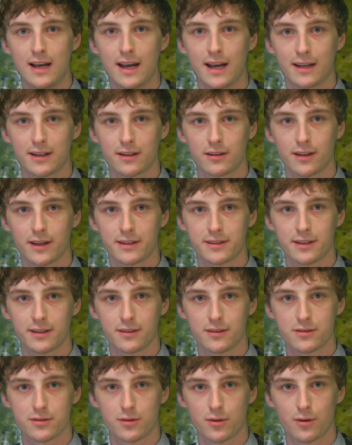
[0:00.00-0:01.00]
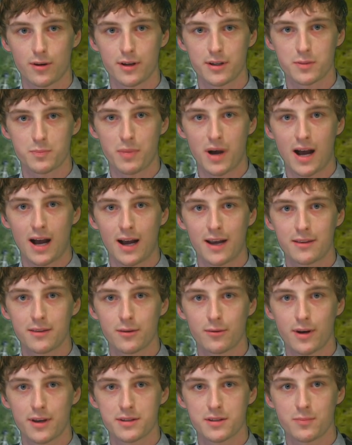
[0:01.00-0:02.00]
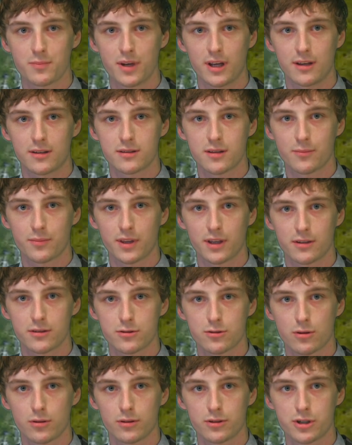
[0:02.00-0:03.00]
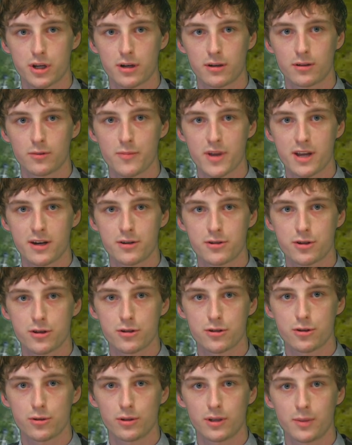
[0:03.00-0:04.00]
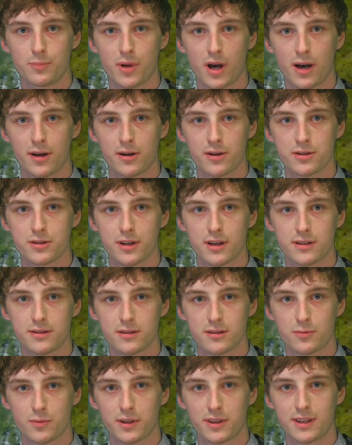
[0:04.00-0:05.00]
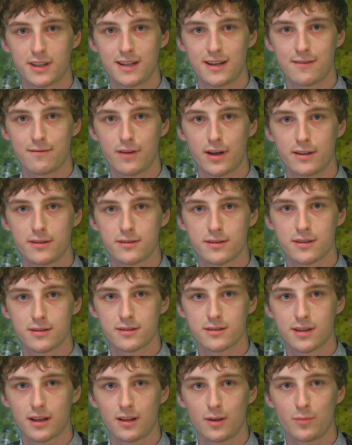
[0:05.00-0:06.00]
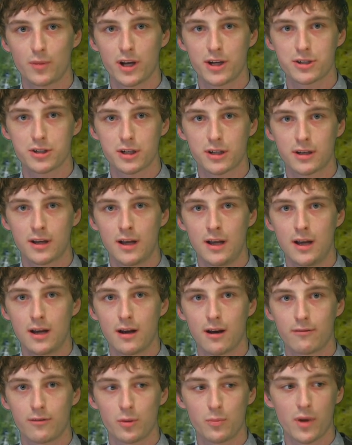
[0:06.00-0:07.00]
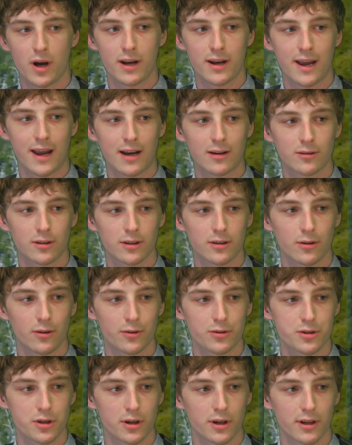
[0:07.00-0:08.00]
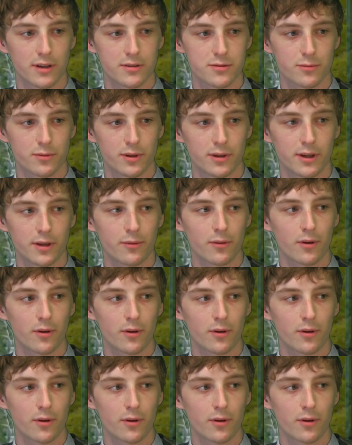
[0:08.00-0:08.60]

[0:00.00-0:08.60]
and collecting the stories behind the recipe, something Stroll General Manager Julie Potter says is what the event's celebration of Vermont agriculture is really